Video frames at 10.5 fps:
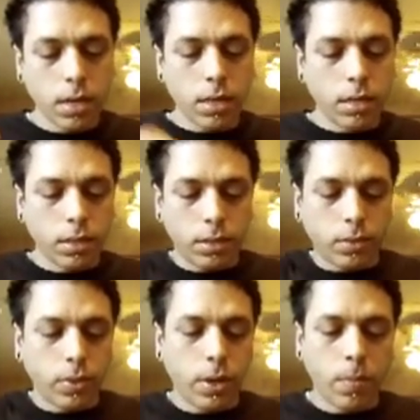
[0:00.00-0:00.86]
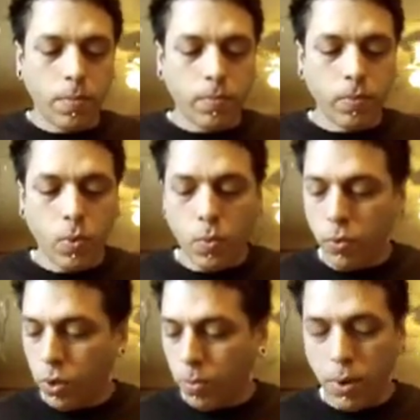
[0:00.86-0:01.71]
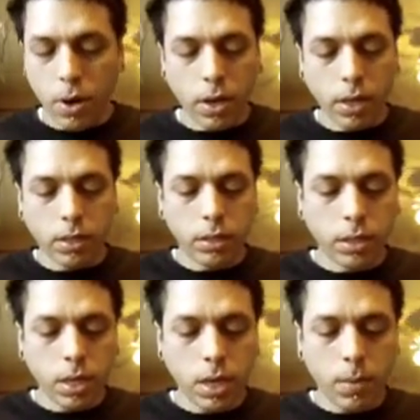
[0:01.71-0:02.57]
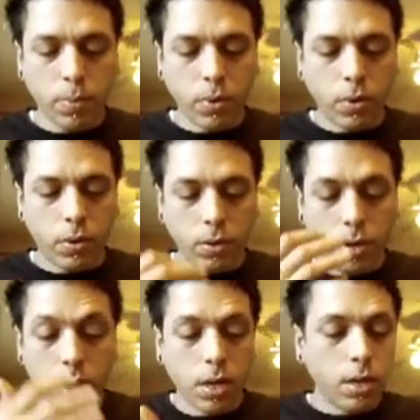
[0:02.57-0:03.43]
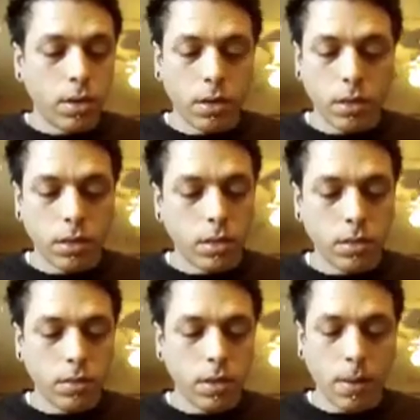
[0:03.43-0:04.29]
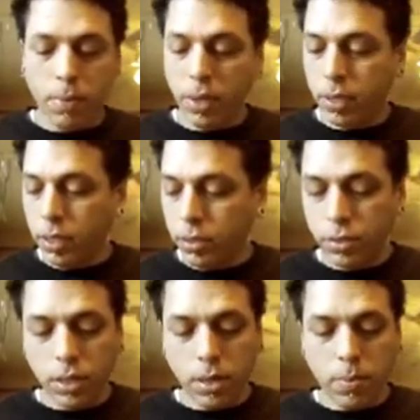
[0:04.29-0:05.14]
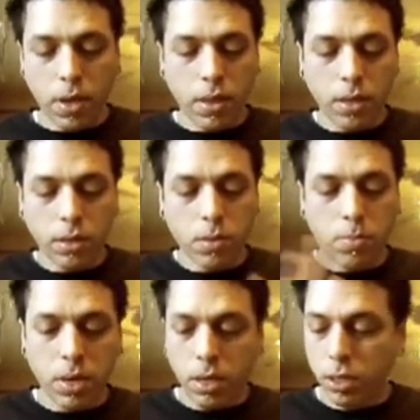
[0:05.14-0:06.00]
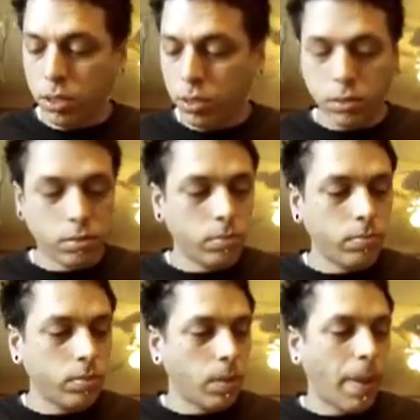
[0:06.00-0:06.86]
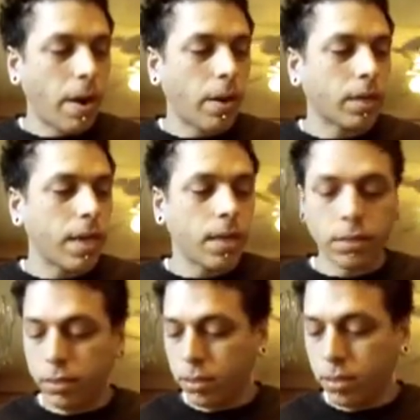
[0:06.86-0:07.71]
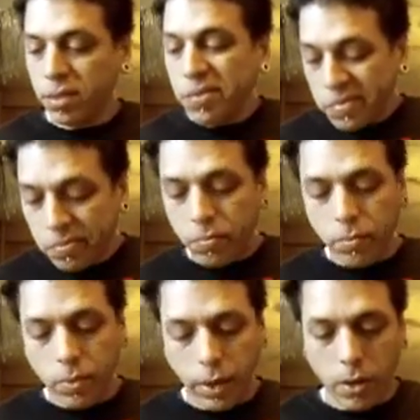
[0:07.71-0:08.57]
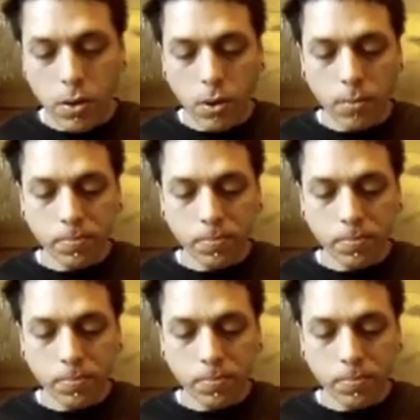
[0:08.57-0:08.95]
This is where your party can sleep, or your NPCs are sleeping. These could be just the barrack tents. Pretty cool.